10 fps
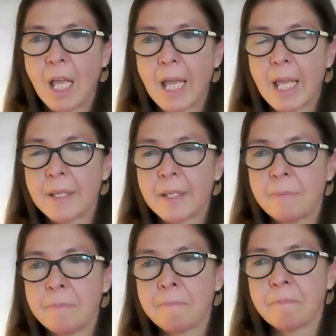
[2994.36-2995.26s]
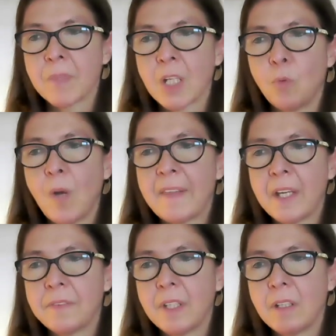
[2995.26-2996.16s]
um,
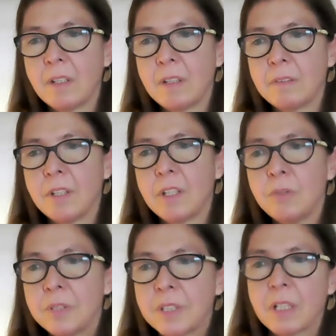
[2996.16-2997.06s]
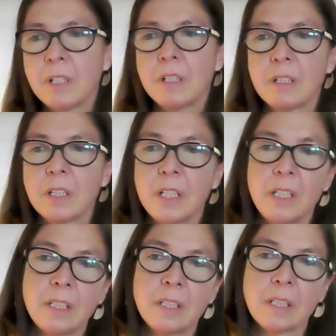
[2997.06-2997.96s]
whether the, the user
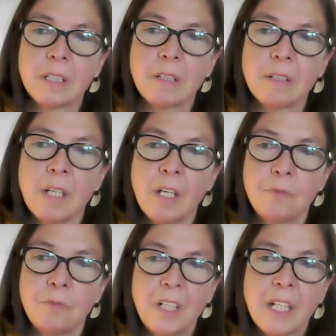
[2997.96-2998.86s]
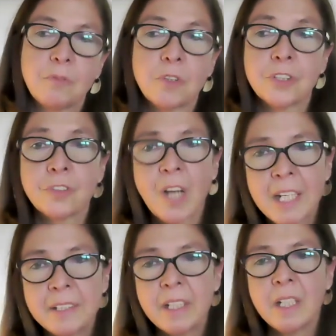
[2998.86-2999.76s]
is uh, feeling
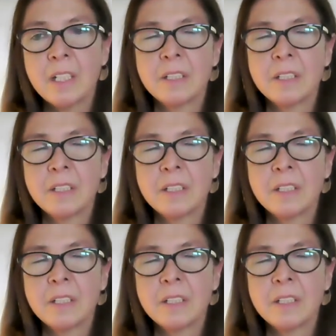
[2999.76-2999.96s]
frustrated,